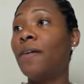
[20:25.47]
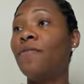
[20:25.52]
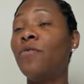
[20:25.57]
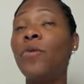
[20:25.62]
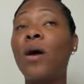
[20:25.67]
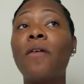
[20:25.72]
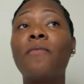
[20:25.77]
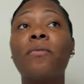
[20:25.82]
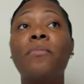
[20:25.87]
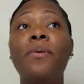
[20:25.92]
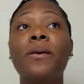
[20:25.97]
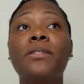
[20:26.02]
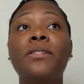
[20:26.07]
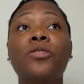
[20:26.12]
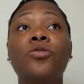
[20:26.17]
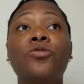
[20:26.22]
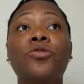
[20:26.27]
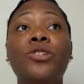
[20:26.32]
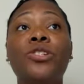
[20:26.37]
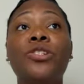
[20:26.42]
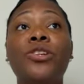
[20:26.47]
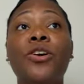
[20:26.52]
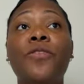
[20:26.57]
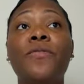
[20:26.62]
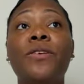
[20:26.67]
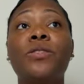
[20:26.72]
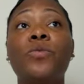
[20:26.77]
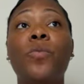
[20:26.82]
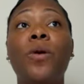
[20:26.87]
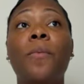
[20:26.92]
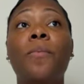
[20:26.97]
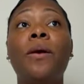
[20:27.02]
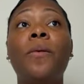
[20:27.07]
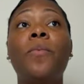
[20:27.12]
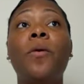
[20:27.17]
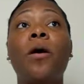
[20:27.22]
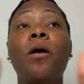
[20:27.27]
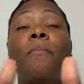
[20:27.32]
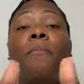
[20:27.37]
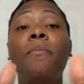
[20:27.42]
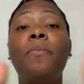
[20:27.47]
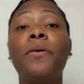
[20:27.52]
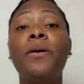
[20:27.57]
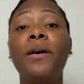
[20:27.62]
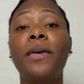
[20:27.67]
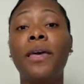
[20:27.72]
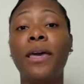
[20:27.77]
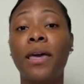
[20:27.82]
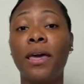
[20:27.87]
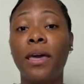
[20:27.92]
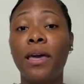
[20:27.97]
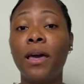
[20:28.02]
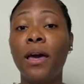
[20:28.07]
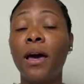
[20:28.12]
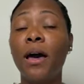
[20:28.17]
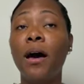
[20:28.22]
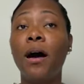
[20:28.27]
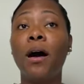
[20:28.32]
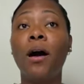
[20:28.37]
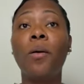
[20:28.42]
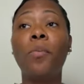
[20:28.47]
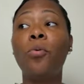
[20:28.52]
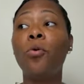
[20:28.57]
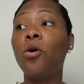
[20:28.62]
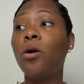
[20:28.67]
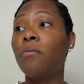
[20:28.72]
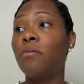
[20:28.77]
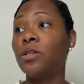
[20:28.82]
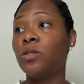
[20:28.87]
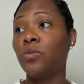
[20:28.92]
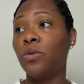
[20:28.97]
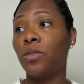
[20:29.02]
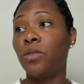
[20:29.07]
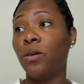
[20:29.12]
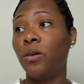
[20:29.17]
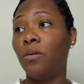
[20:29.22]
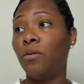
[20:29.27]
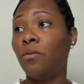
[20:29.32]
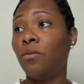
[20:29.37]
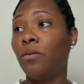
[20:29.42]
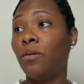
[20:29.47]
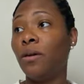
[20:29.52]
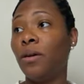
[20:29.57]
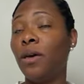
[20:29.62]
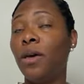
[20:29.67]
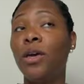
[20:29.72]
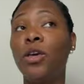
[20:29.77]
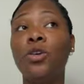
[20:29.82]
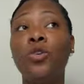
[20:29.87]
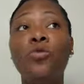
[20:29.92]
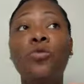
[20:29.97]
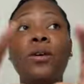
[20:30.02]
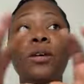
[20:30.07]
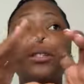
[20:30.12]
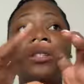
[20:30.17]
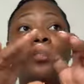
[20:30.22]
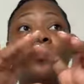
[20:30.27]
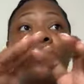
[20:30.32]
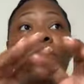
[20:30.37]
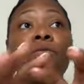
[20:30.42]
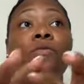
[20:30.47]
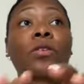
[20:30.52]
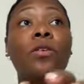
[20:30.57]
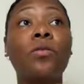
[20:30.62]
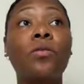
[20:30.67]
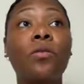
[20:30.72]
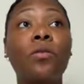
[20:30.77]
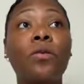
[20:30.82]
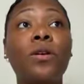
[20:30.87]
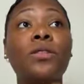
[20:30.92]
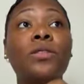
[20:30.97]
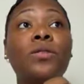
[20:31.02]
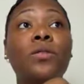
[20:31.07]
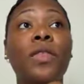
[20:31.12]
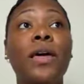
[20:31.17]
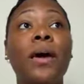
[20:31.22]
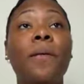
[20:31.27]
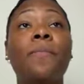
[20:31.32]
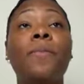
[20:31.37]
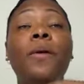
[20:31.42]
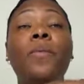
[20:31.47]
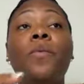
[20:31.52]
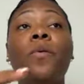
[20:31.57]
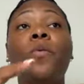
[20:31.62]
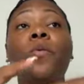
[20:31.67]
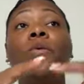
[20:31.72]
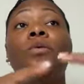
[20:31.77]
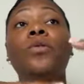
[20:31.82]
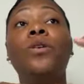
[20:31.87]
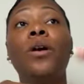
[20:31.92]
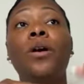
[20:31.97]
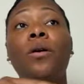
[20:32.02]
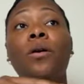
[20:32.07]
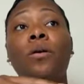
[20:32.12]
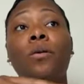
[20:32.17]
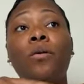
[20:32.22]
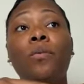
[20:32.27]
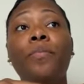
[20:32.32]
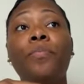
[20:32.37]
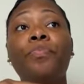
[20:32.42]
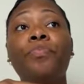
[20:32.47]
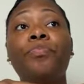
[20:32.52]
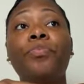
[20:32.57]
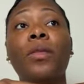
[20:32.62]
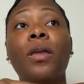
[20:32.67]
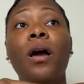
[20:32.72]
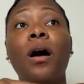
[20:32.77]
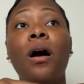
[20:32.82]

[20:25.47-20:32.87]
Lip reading: If you have a business or a service where people are booking appointments with you, you can screen record so that people will know,